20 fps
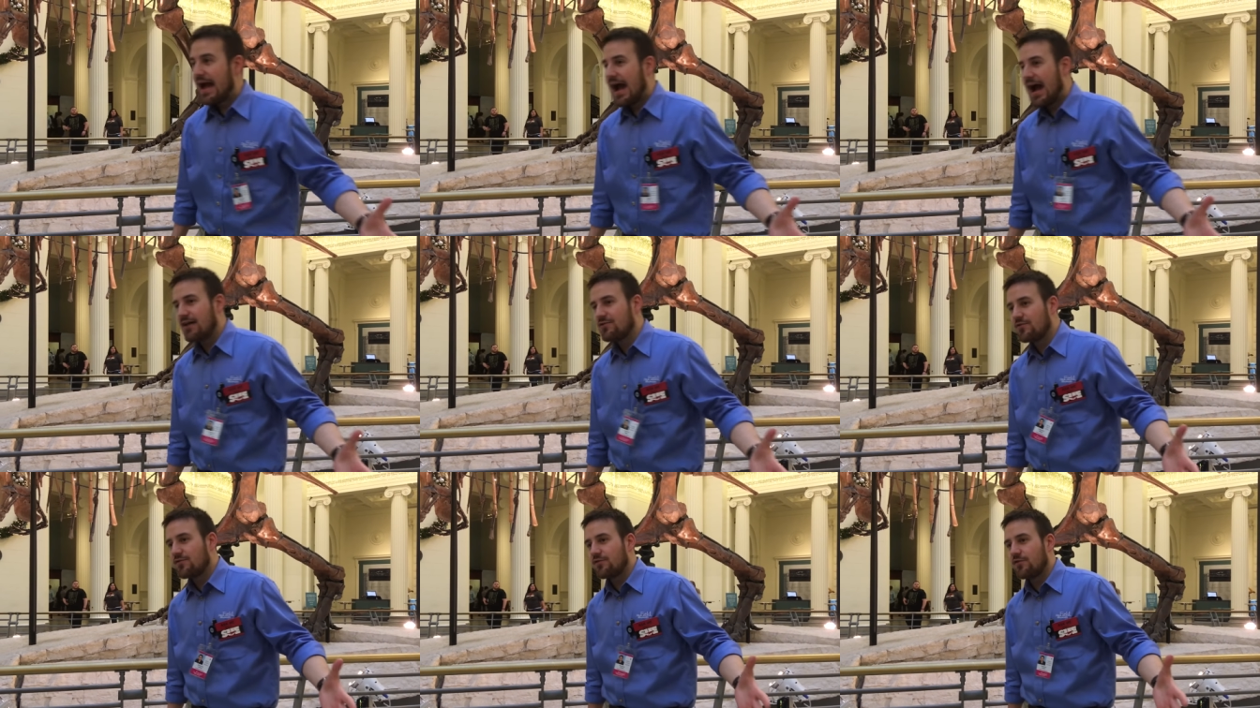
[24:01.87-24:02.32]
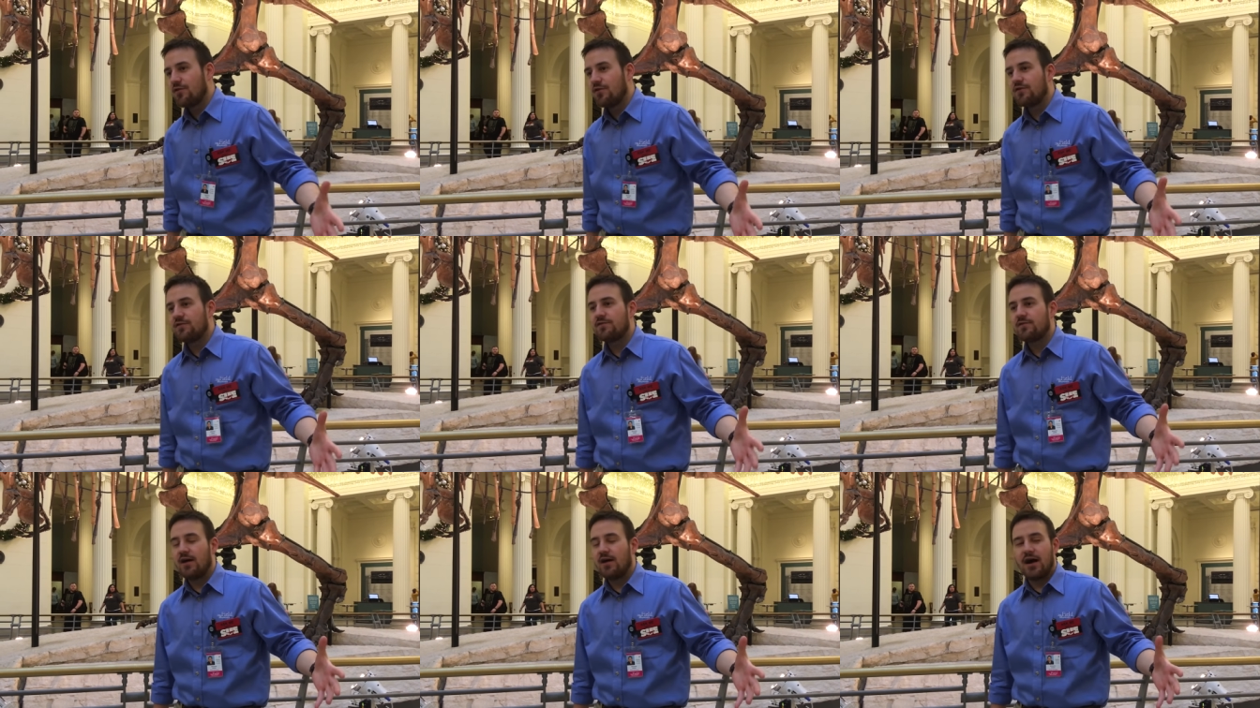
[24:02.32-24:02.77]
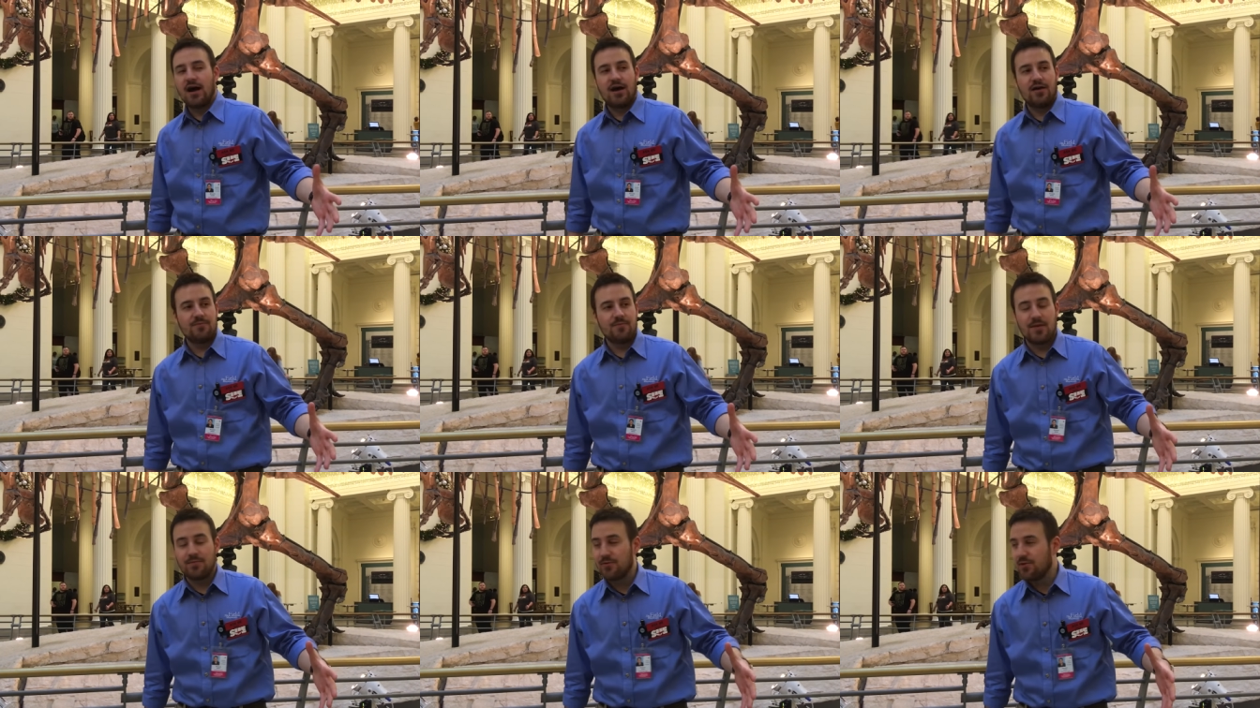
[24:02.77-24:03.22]
Hadrosaurs,
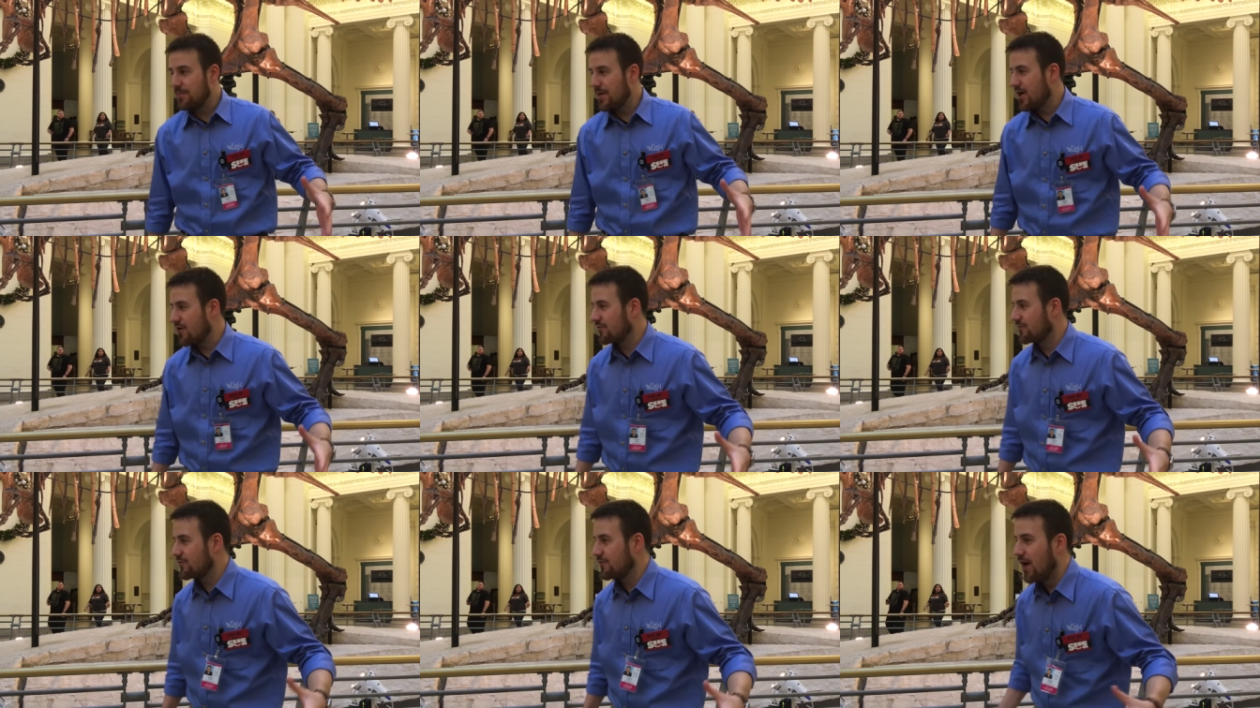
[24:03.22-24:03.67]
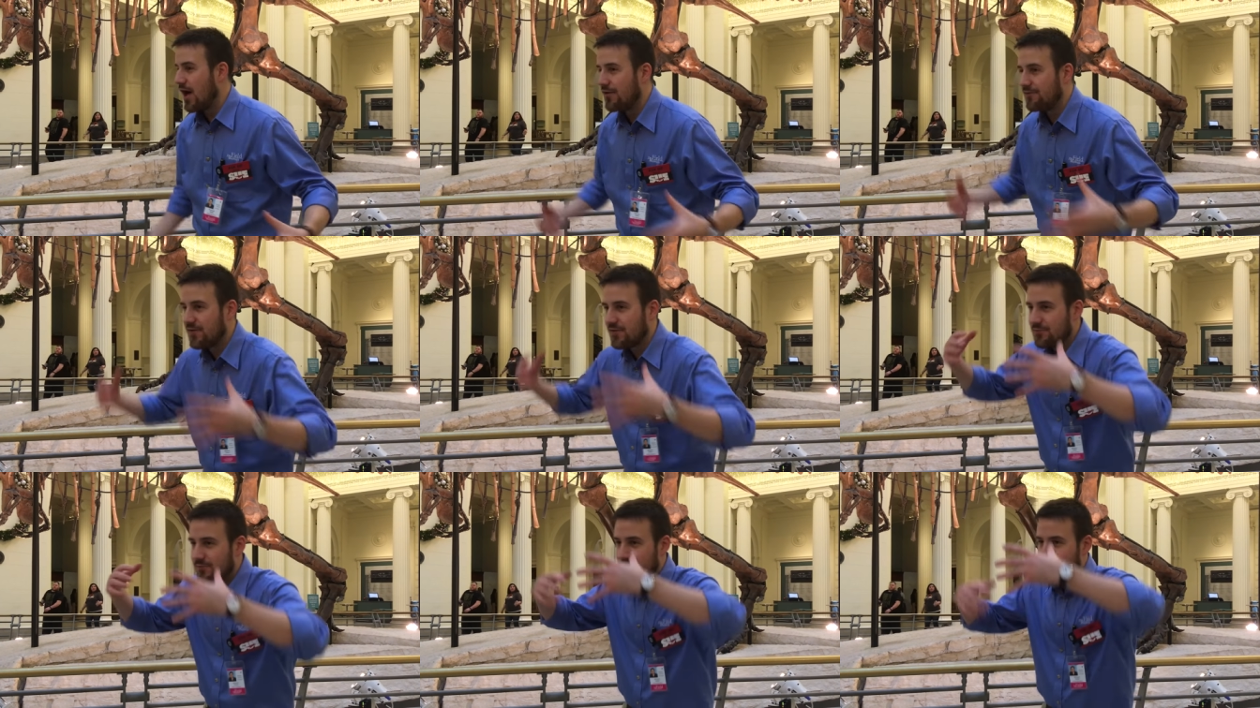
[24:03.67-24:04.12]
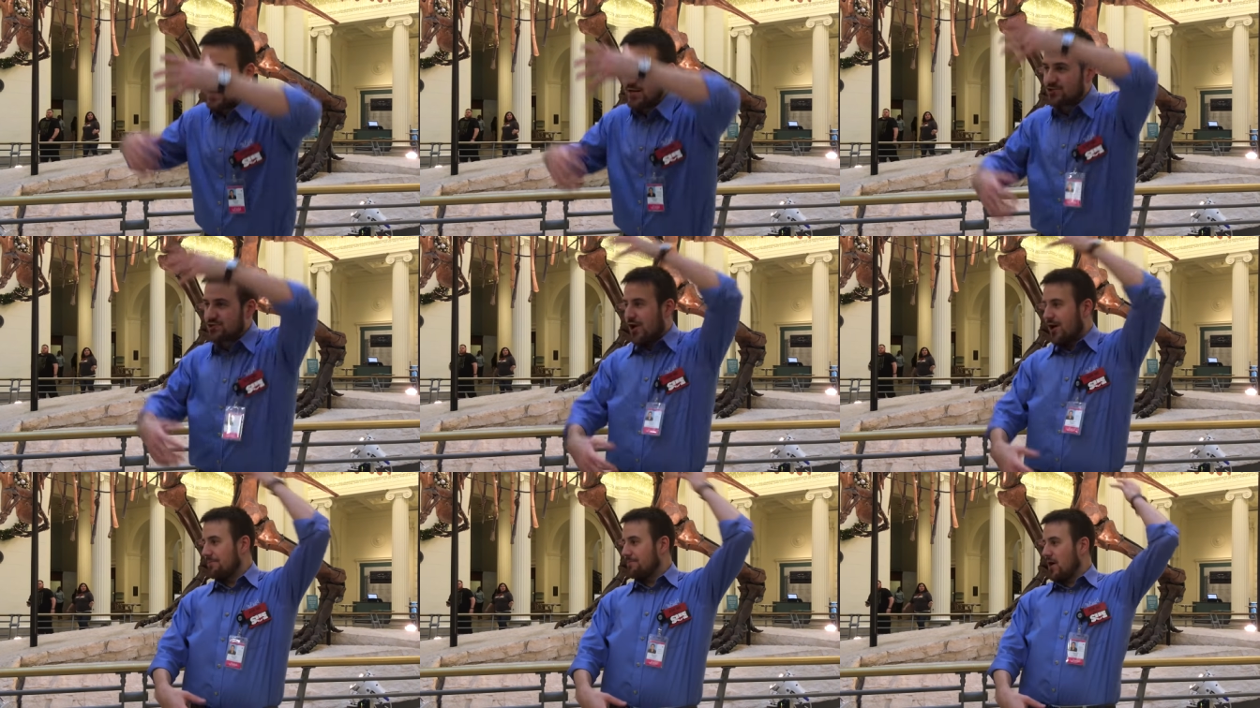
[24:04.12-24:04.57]
remember the Parasaurolophus with the
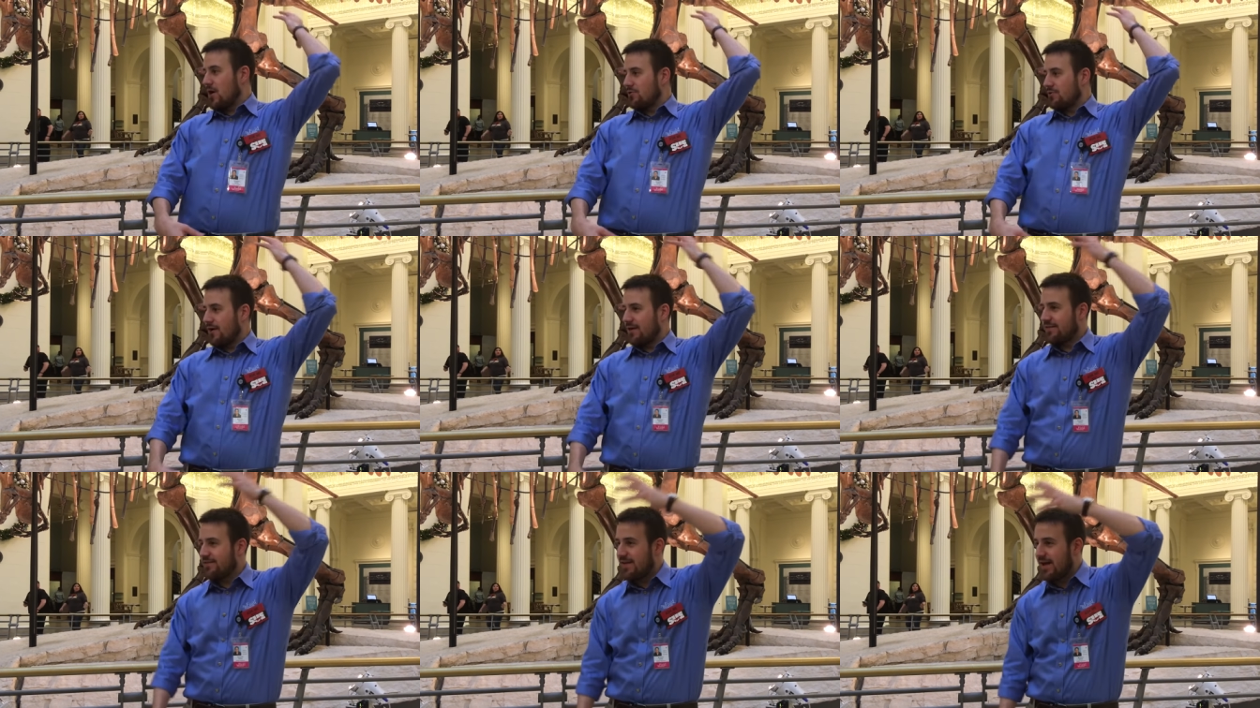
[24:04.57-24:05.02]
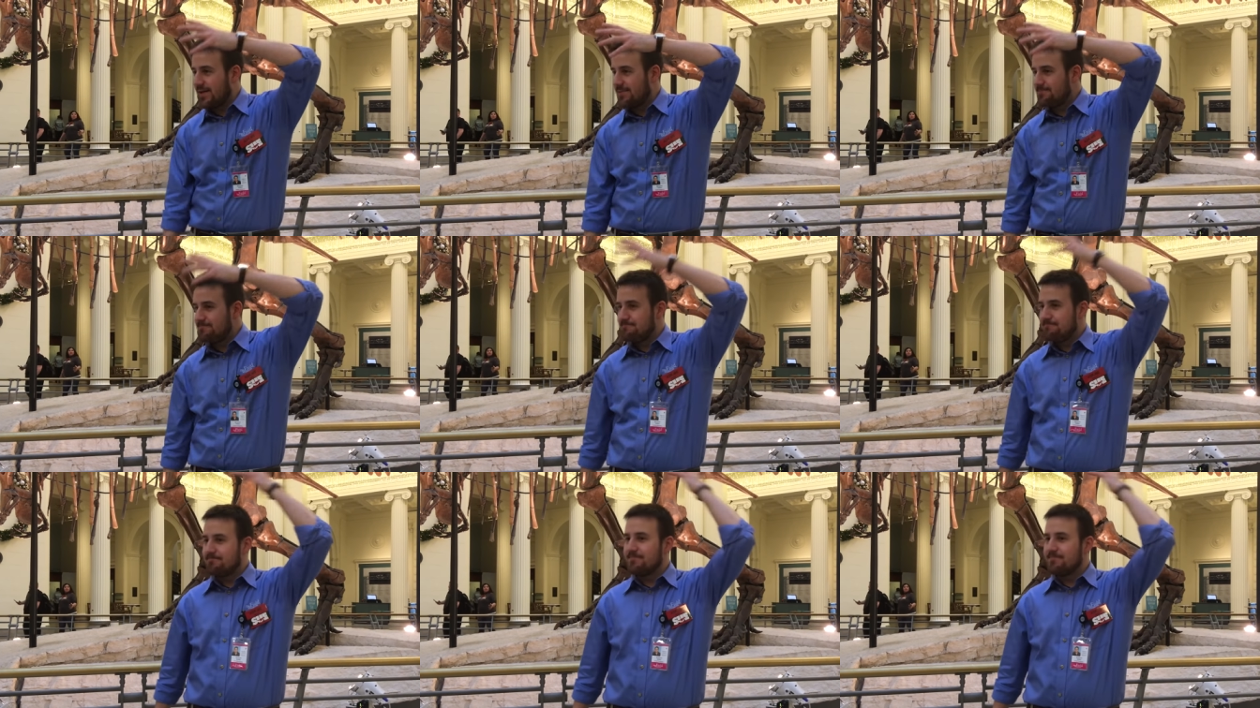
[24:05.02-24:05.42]
big trombone on its head?